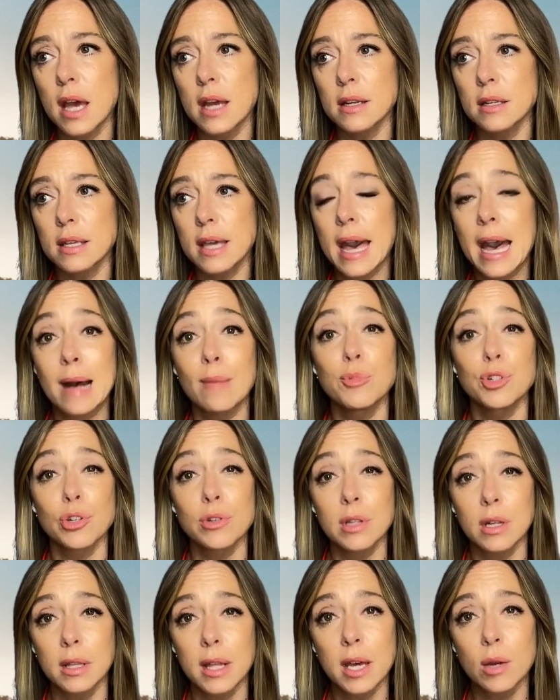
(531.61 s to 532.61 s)
and capture
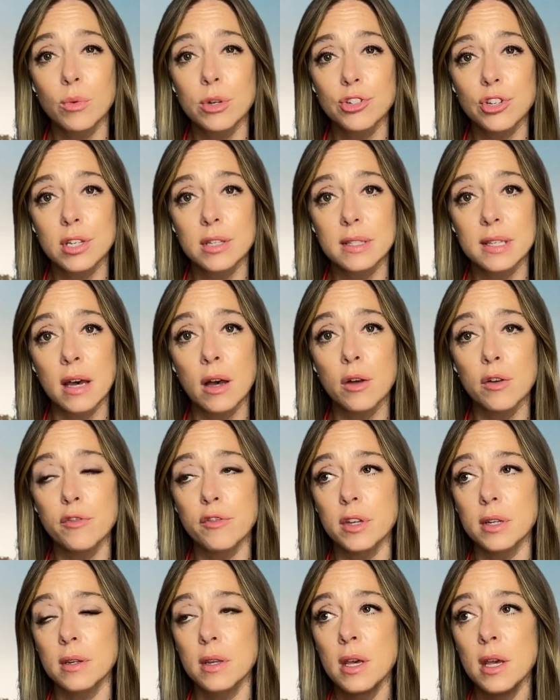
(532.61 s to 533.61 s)
the language itself
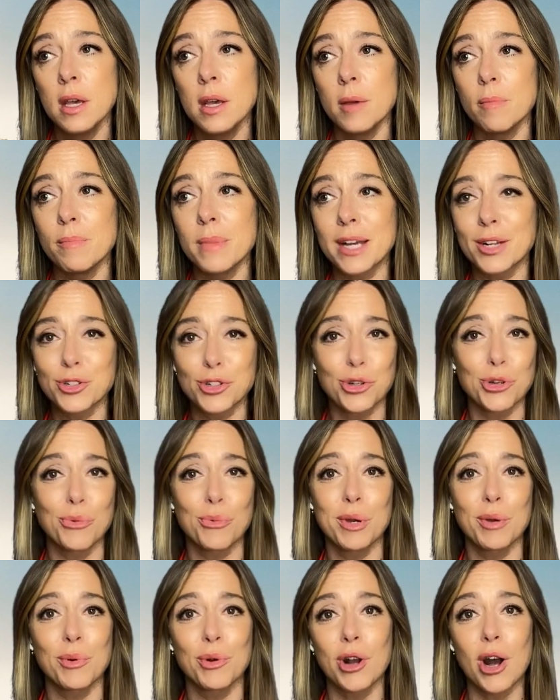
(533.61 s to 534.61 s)
and make sure
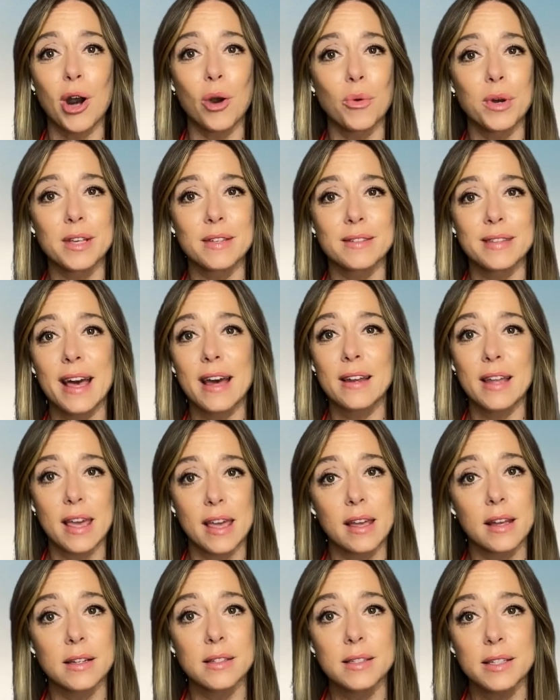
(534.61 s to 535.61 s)
we were always had
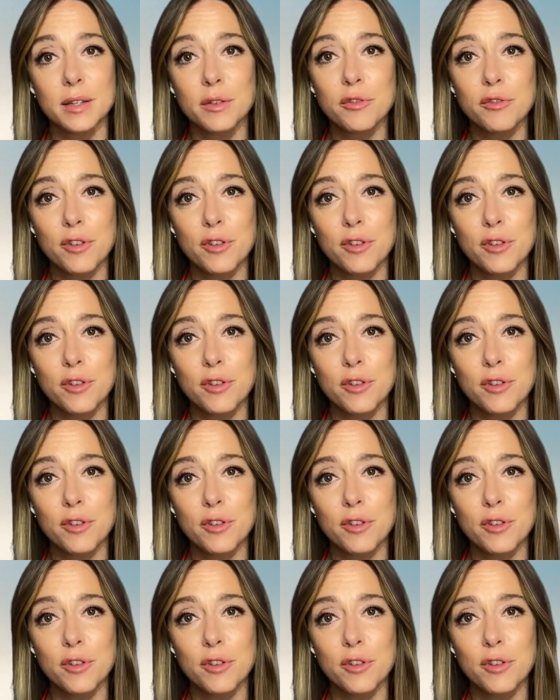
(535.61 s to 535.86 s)
hands in